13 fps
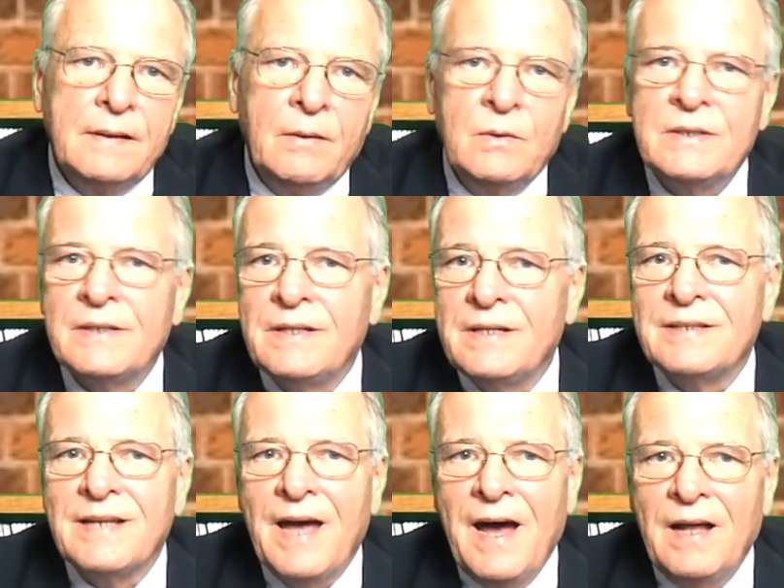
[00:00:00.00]
It was in
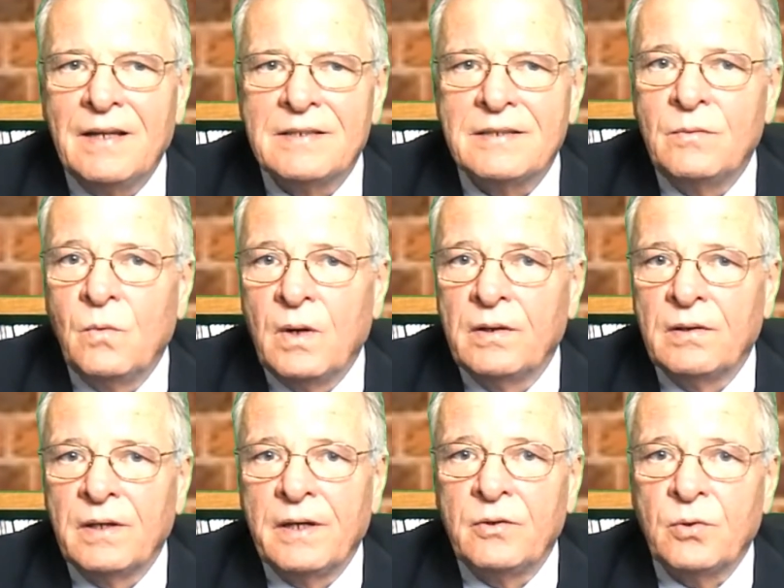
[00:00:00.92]
this Alice in
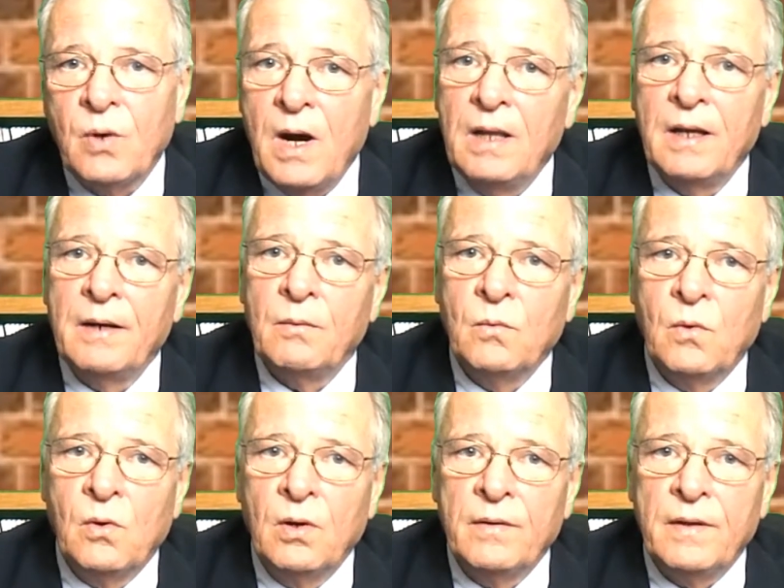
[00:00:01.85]
Wonderland Twilight
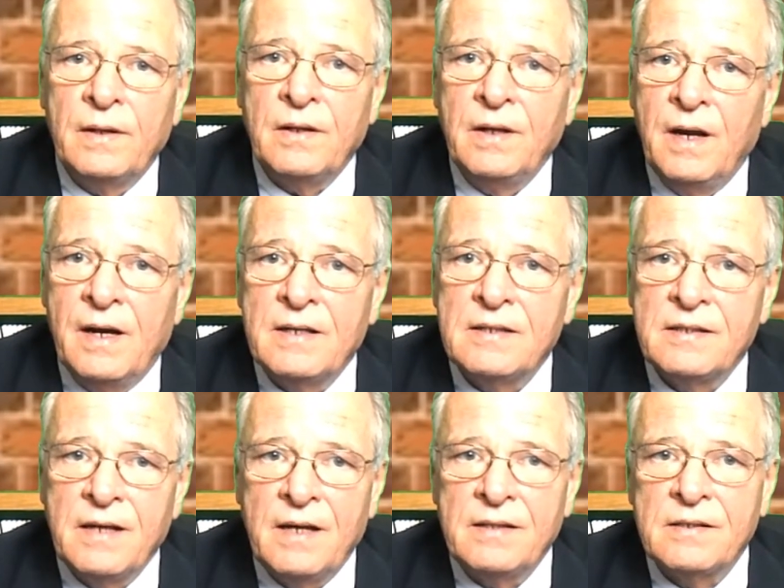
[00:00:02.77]
War that the United
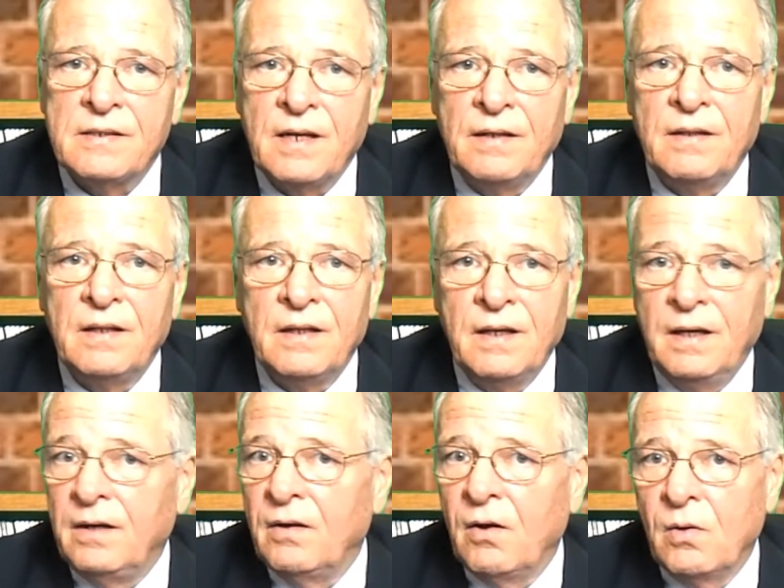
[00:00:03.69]
States sent
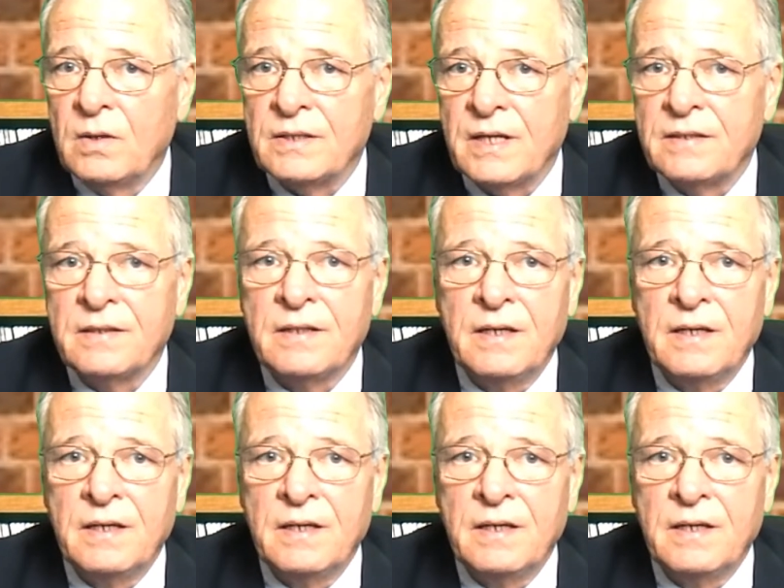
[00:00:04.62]
in O.S.S.